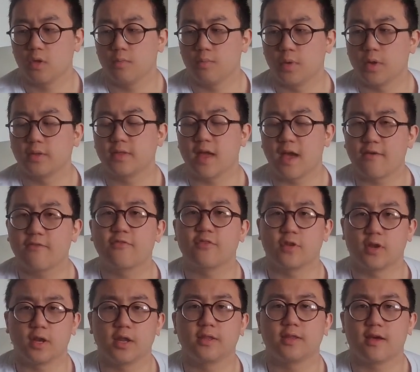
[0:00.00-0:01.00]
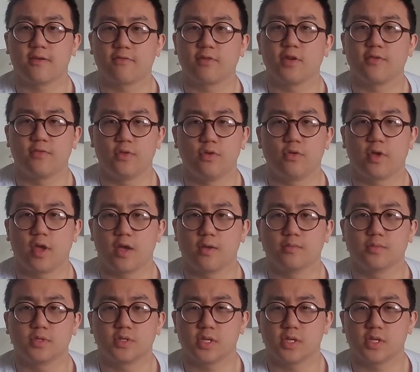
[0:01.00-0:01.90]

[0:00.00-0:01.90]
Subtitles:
But definitely video games.